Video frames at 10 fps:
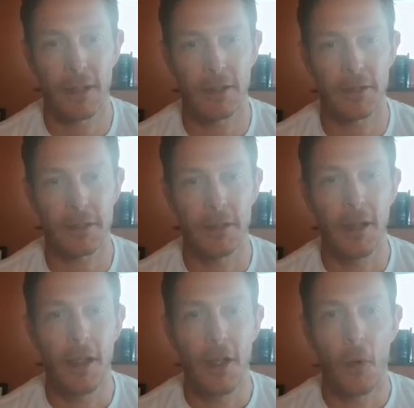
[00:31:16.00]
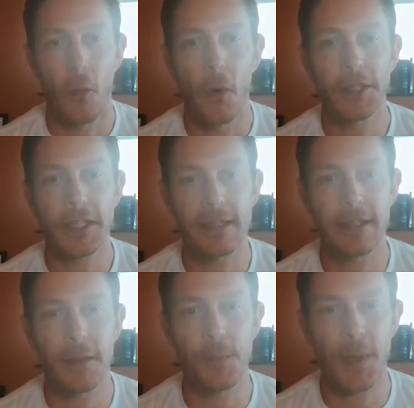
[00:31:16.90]
Very good. What
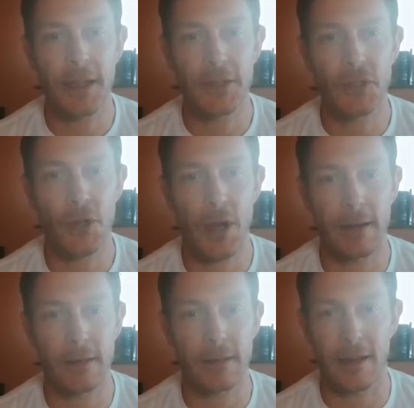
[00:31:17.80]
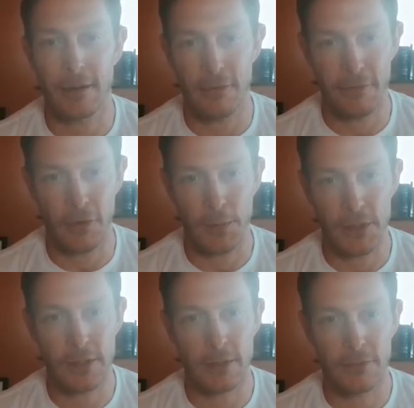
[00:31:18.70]
is the biggest trend in
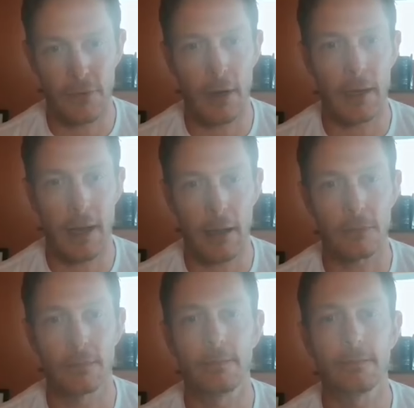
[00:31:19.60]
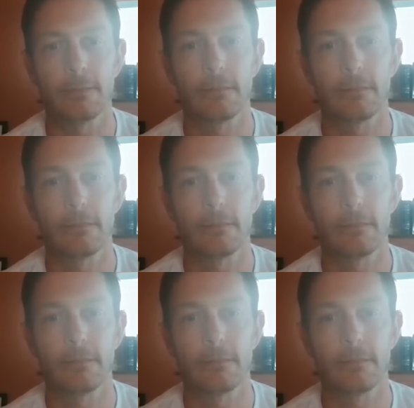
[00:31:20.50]
RevOps right now?